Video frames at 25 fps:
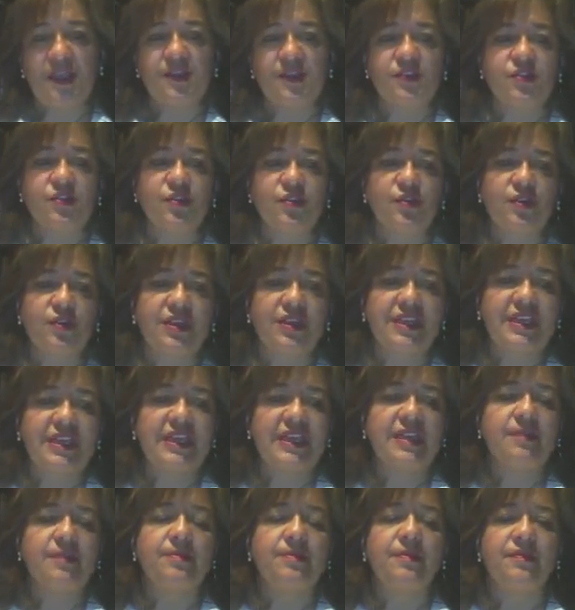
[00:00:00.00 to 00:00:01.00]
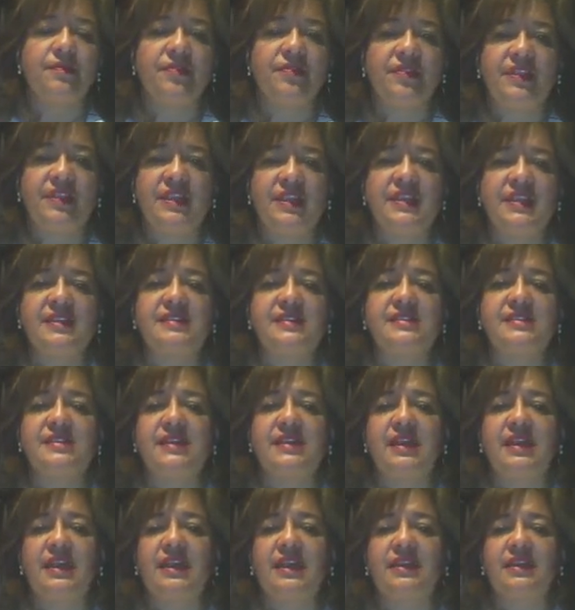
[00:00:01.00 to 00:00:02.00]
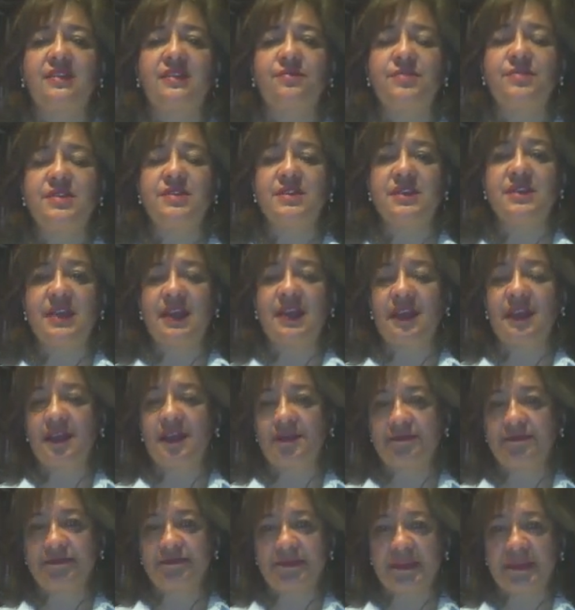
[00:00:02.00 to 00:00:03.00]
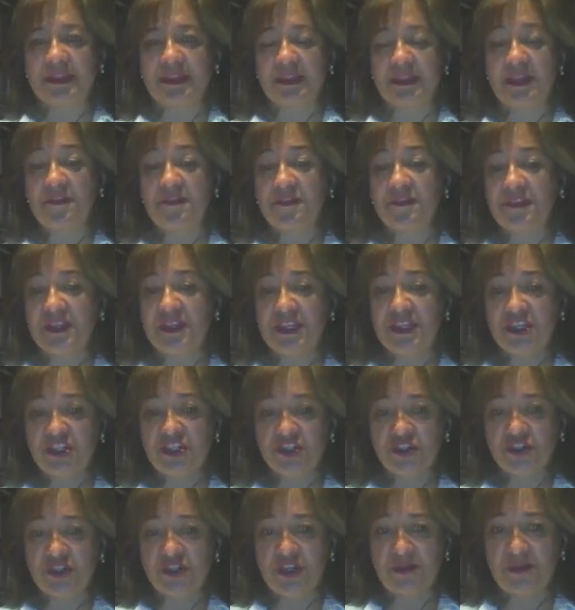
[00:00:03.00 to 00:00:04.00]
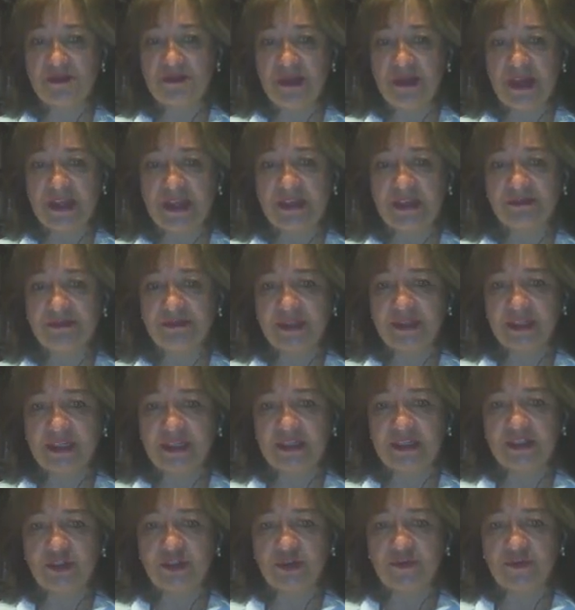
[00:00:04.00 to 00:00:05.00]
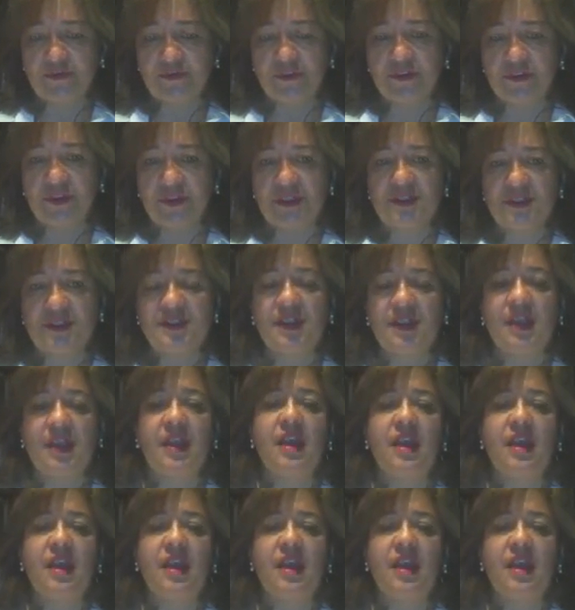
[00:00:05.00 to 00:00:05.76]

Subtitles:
So keep this definition in mind that I took from these